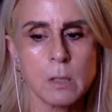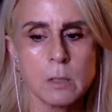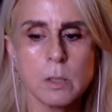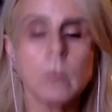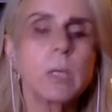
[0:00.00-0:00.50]

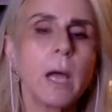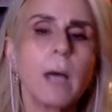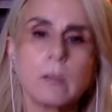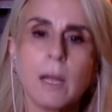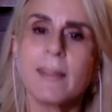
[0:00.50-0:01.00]
So yeah,
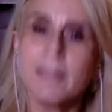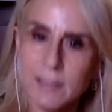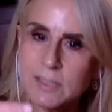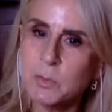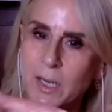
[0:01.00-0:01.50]
I think
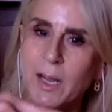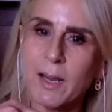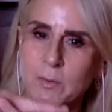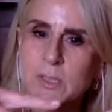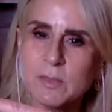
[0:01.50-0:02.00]
that's what
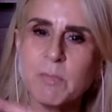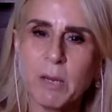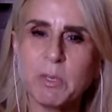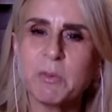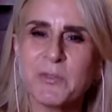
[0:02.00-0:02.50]
I was
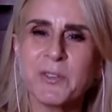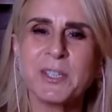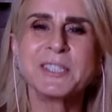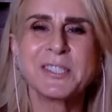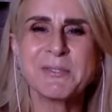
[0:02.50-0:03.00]
maybe
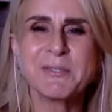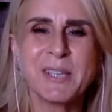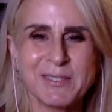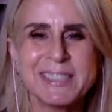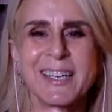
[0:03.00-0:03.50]
referring to when
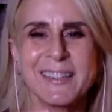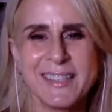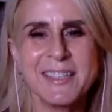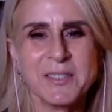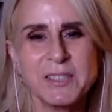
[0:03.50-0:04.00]
I was saying the
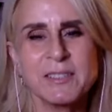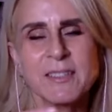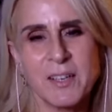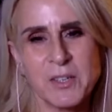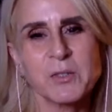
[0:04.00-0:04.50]
healing
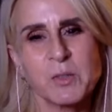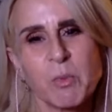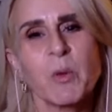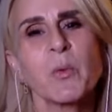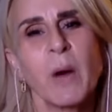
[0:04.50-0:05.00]
kind of goes
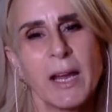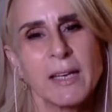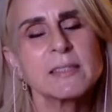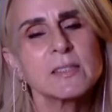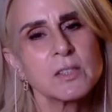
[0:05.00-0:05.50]
both ways.